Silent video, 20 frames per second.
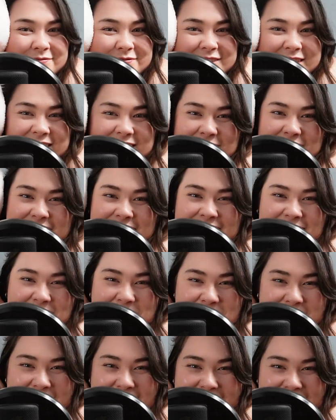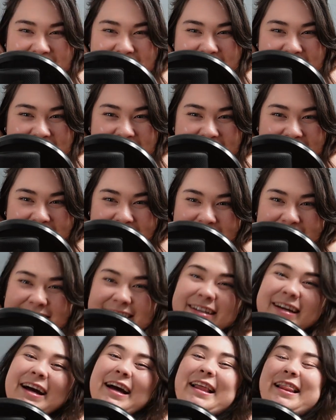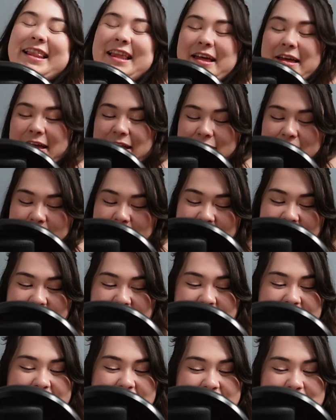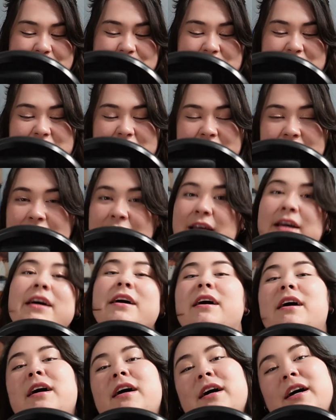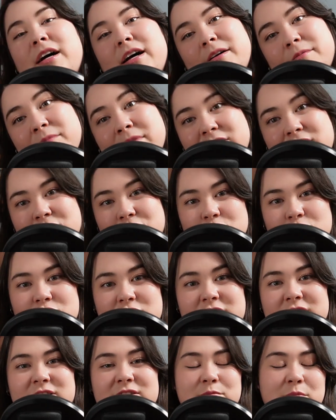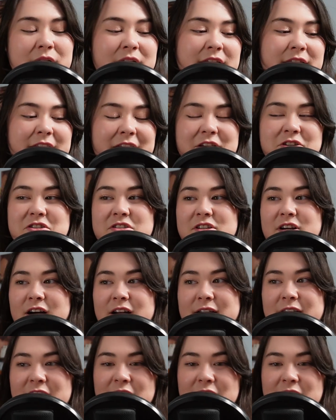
this is my little buddy. I love them. Um, it's a NewJeans bunny that I just got.